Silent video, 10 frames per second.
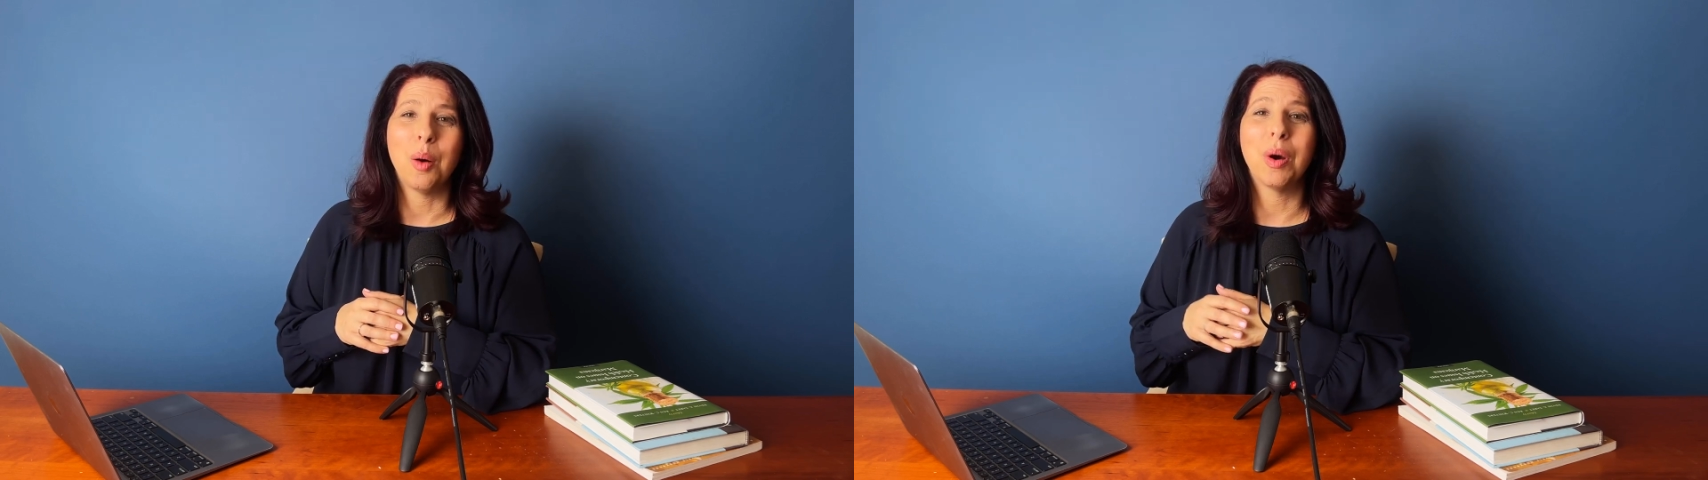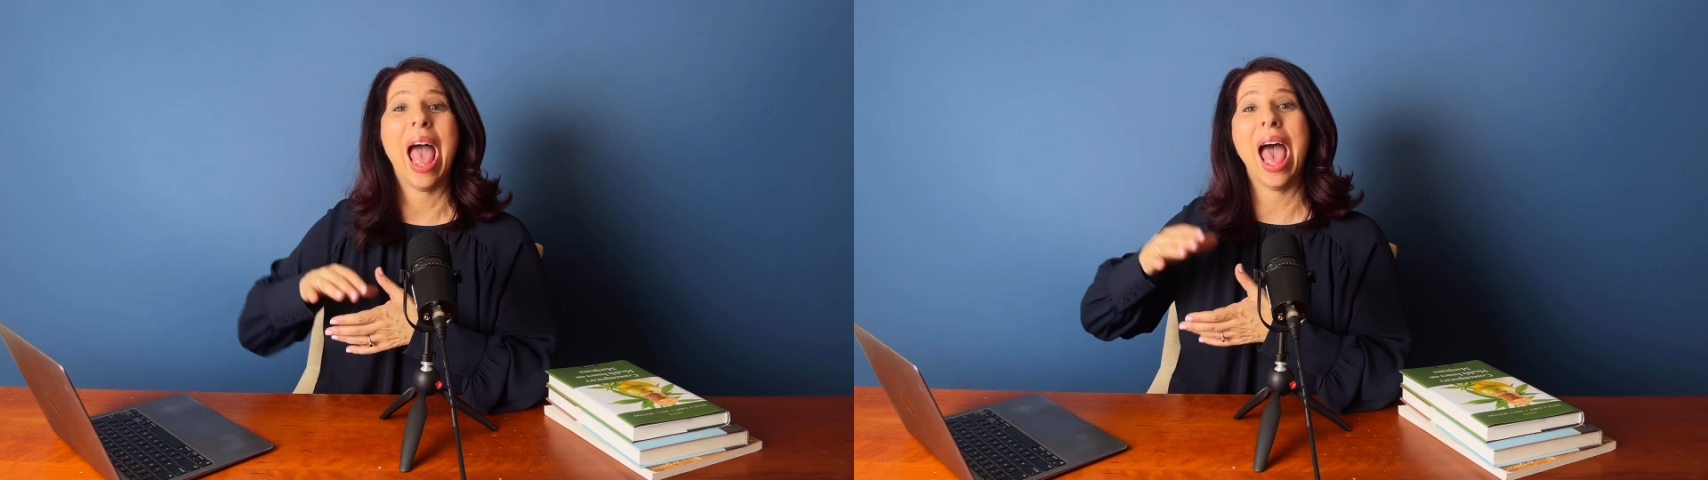I
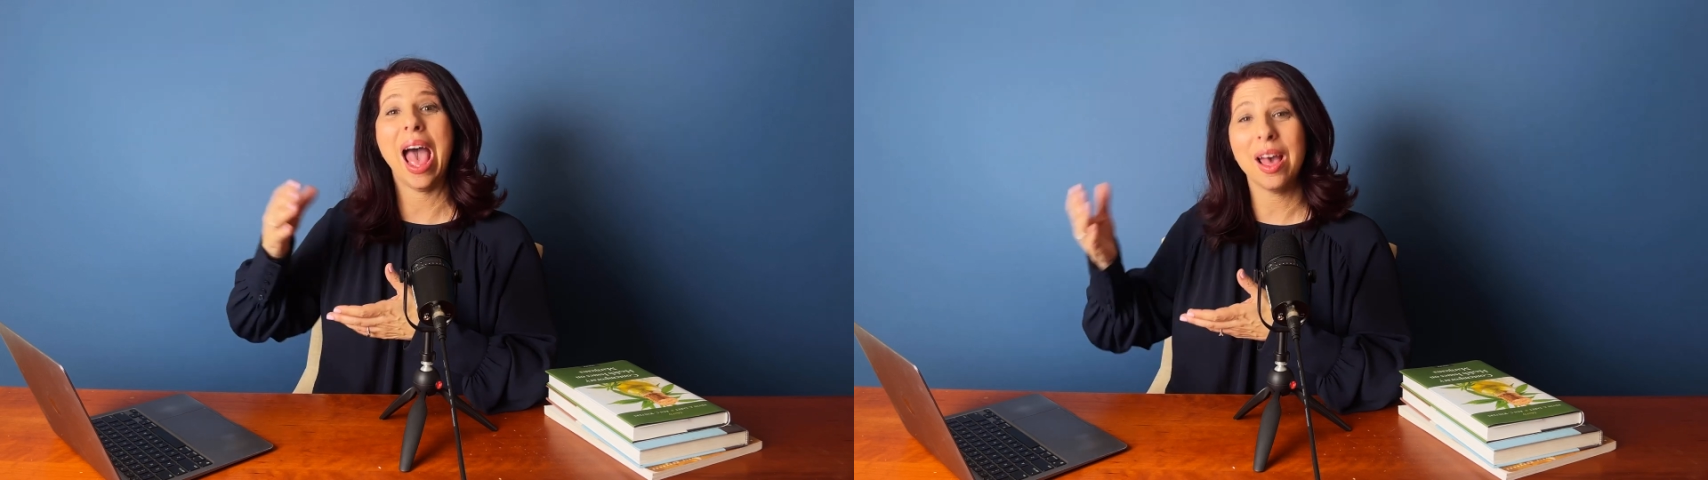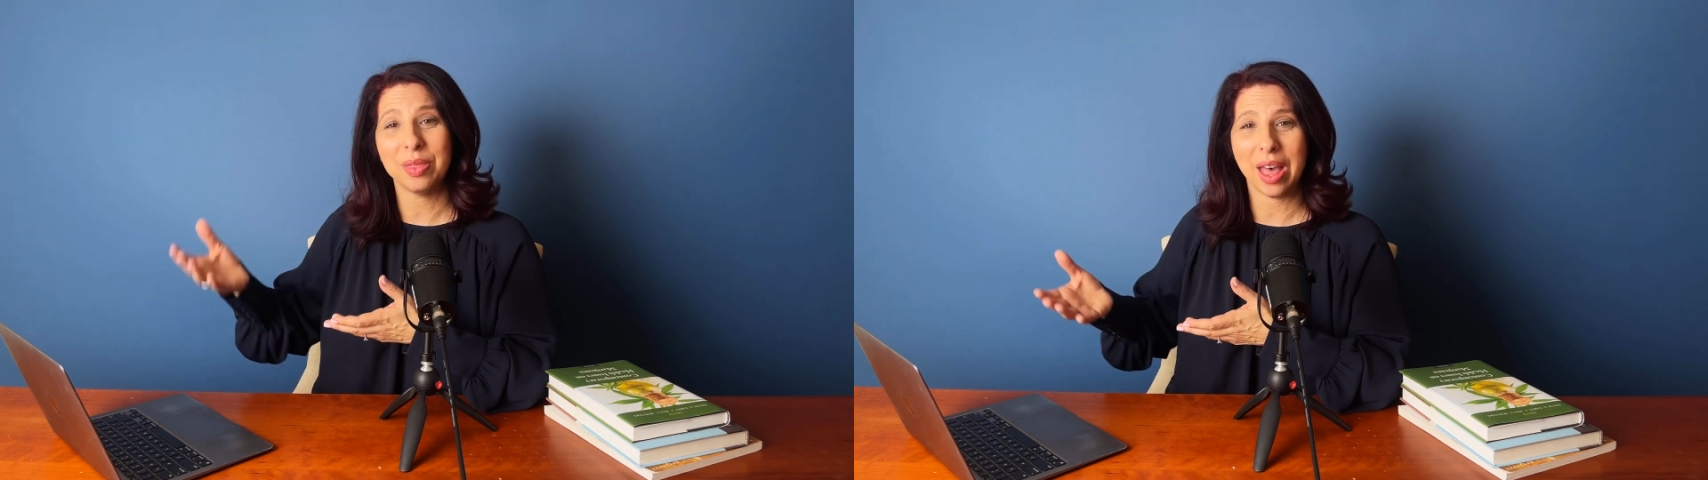want to
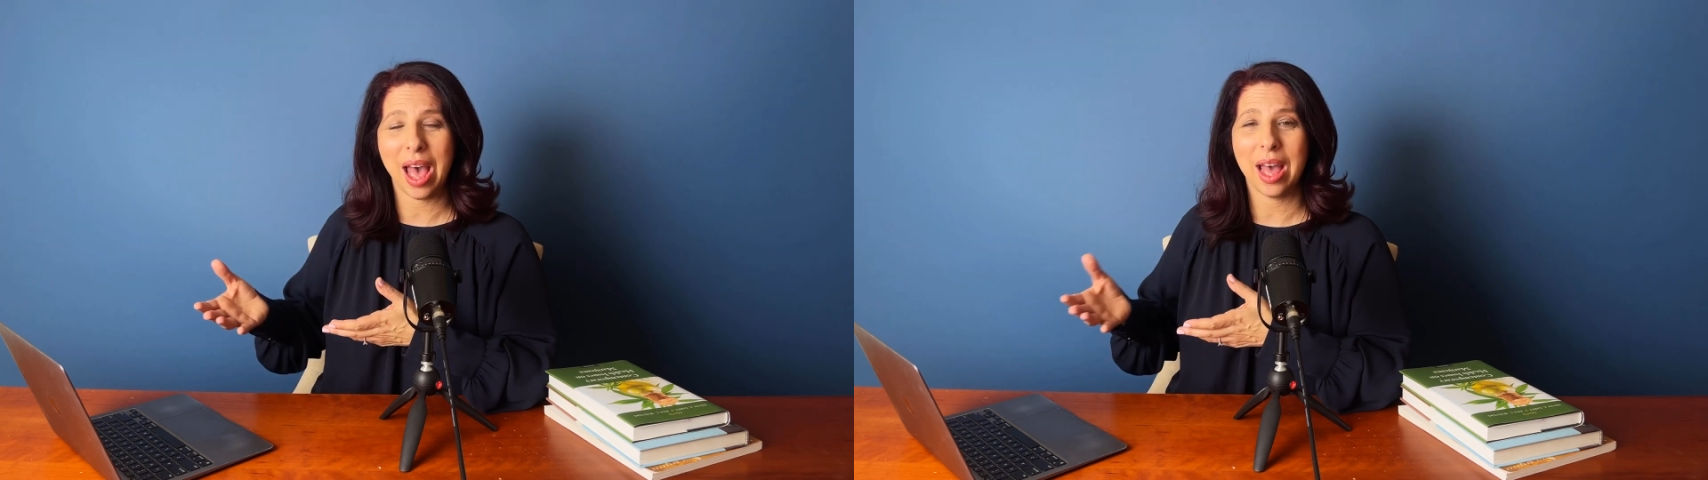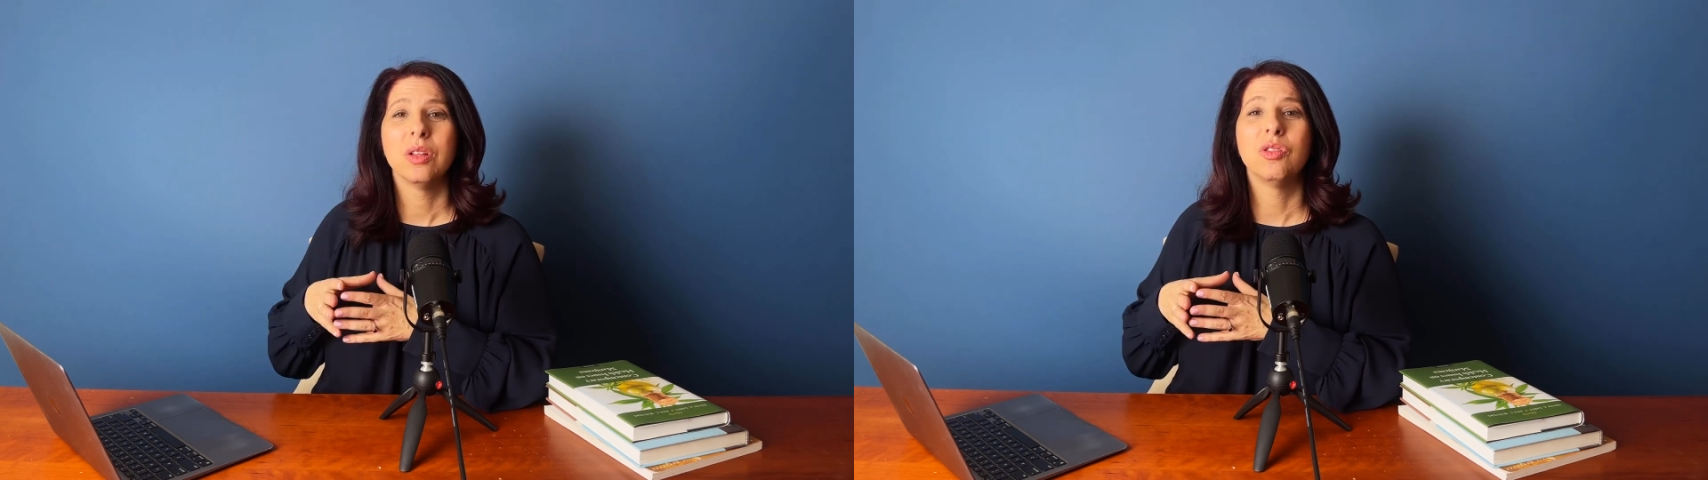add
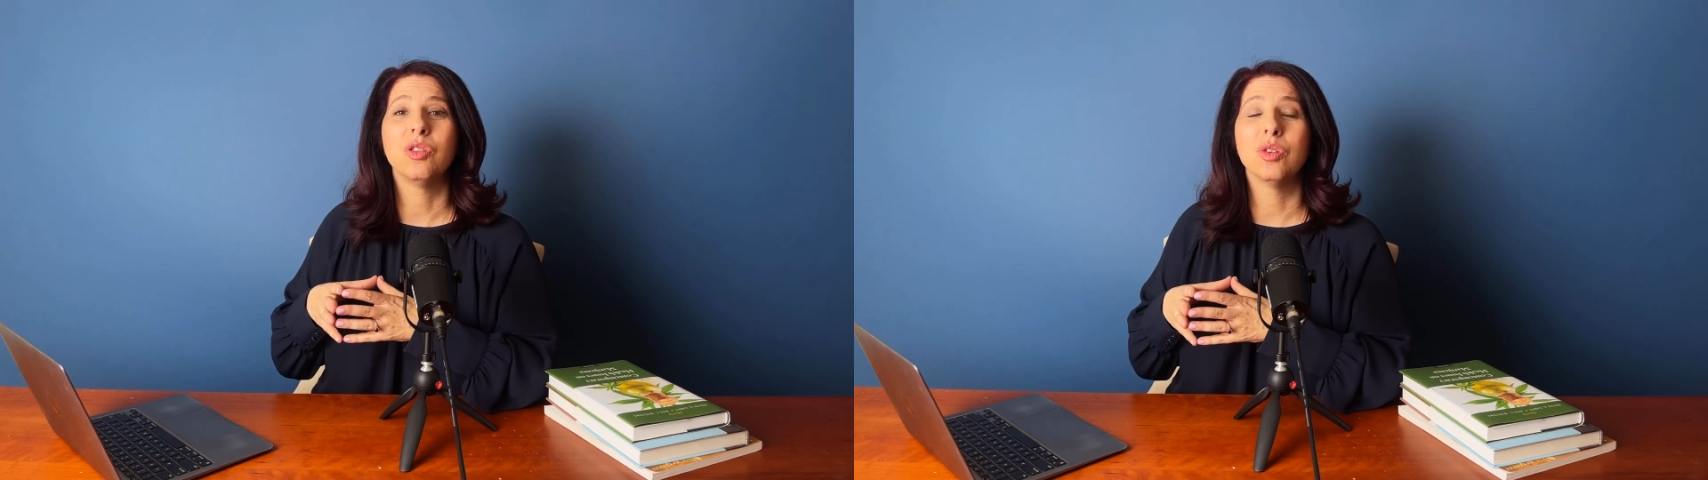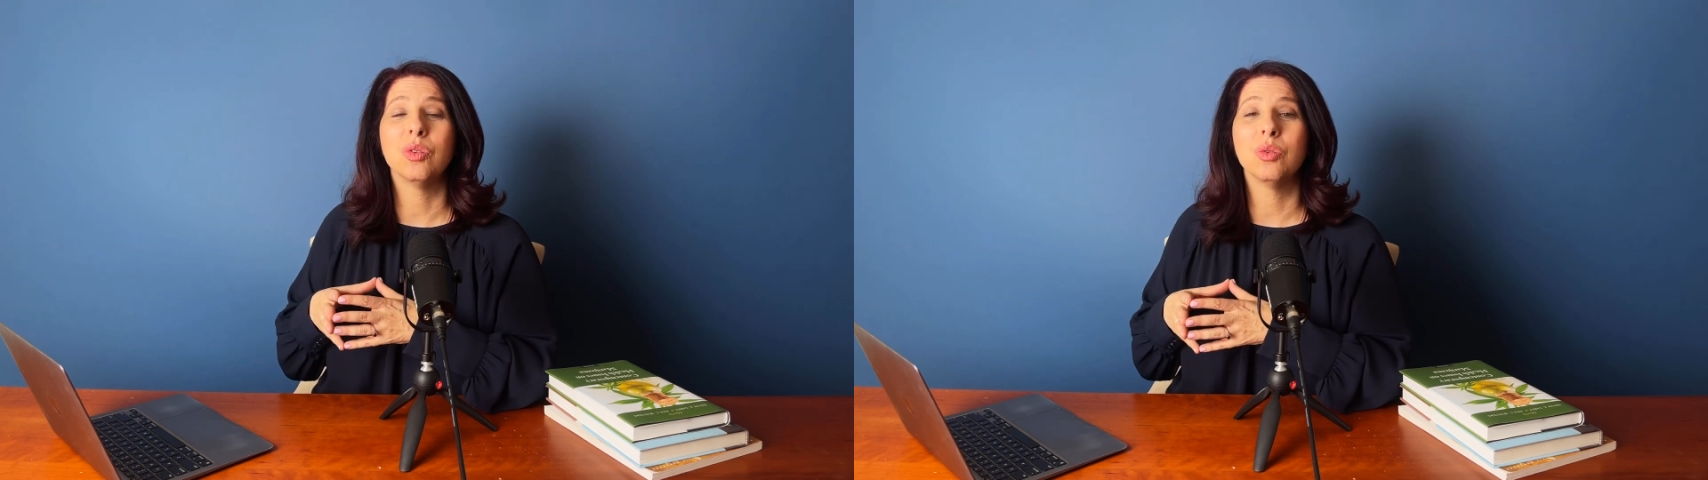that
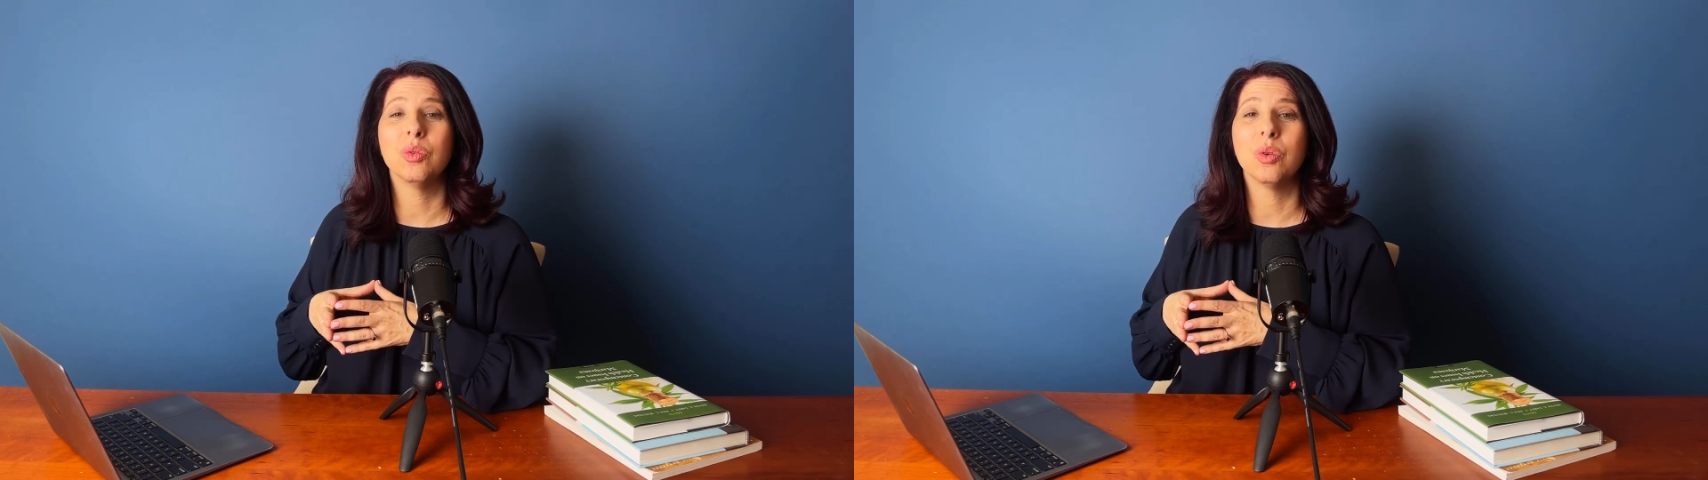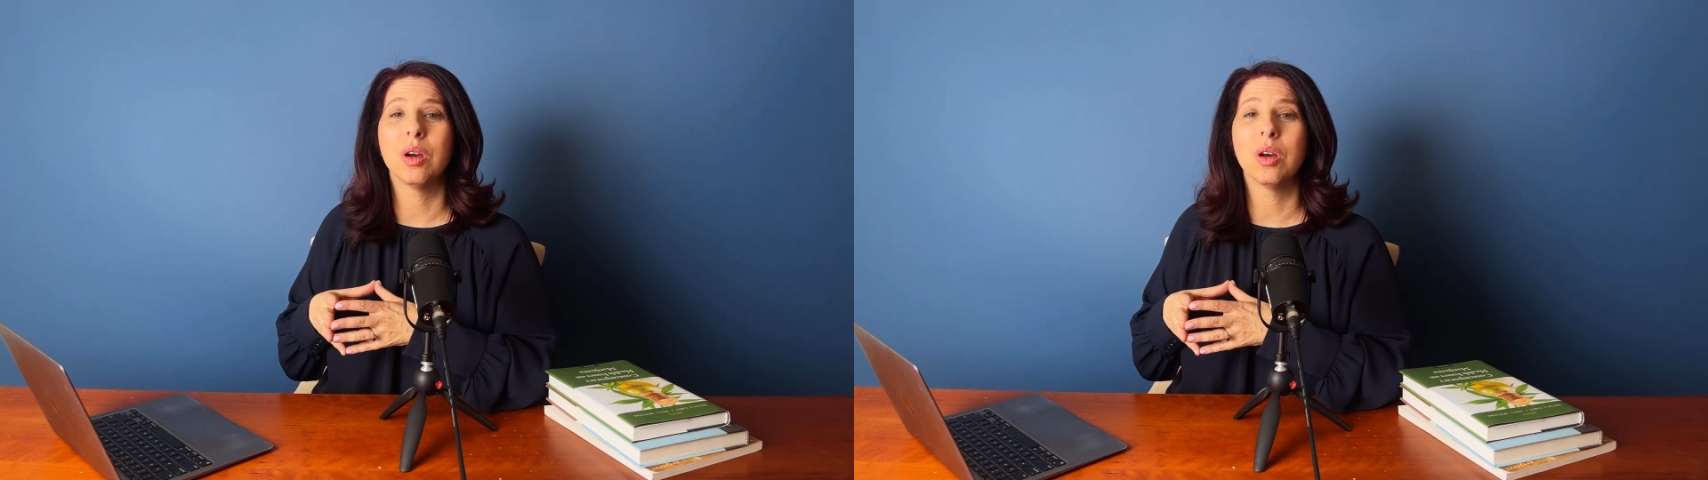to